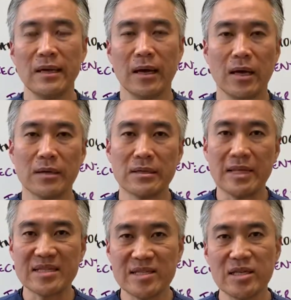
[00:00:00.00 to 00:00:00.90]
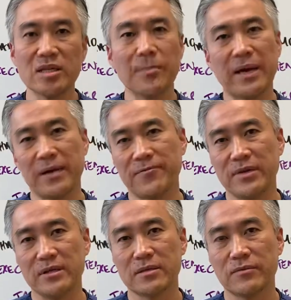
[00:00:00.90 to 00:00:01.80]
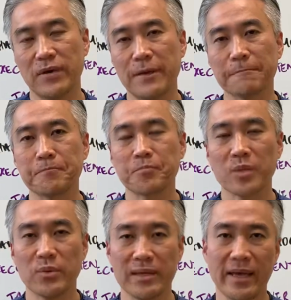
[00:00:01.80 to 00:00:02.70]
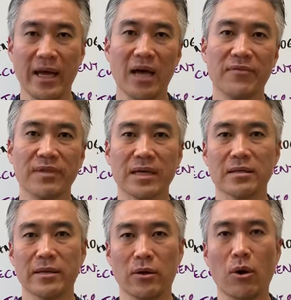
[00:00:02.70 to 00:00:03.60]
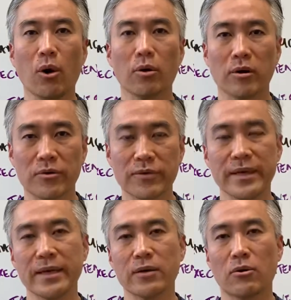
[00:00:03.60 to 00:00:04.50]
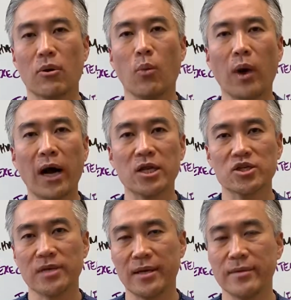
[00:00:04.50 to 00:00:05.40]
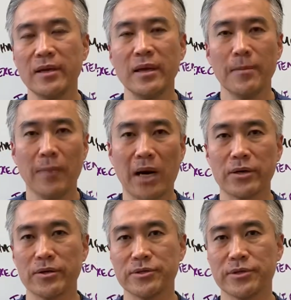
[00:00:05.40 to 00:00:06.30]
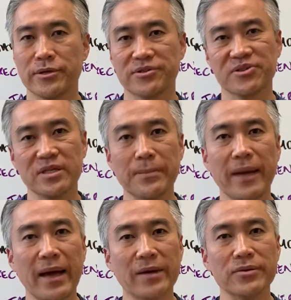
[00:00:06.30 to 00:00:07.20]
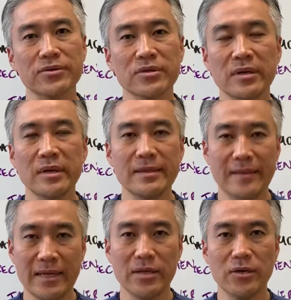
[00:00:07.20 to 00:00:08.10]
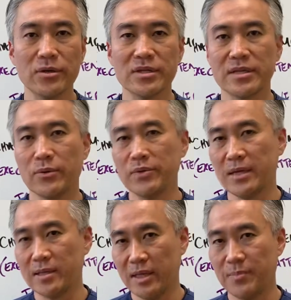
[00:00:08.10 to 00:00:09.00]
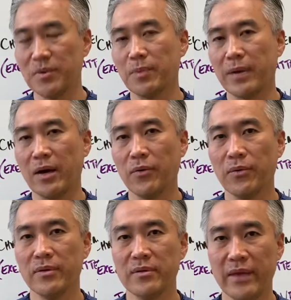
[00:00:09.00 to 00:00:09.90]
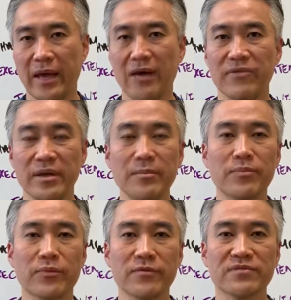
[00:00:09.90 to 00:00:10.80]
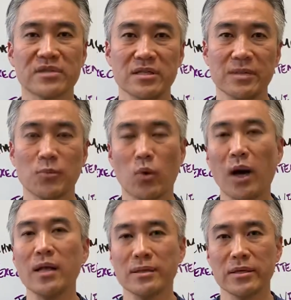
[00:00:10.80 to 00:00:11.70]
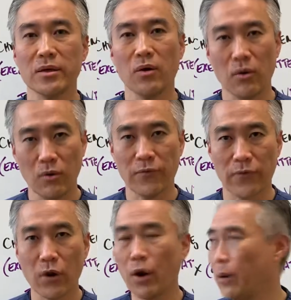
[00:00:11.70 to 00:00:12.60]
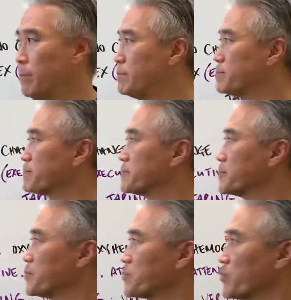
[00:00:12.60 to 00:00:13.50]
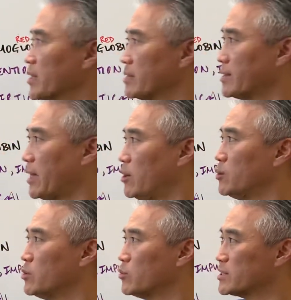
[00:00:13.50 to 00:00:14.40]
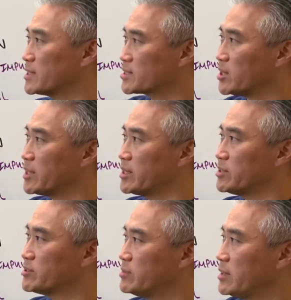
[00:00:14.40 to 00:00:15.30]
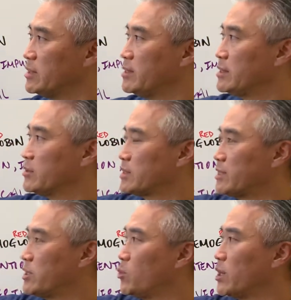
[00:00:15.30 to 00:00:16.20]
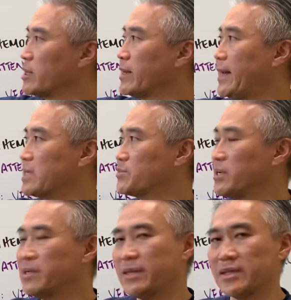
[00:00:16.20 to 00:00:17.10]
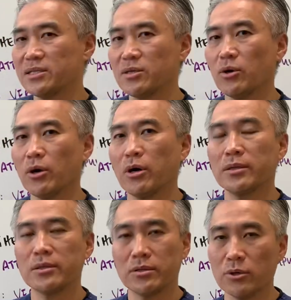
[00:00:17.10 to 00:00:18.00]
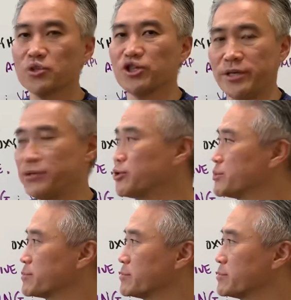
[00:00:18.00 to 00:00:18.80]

Uh, they see the benefits, right? When they have like an Oura ring or a watch that monitors their sleep patterns, they notice that when they tape their mouth, they have improved sleep quality overall. Now, with the studies, they did one on asthma and they saw no change.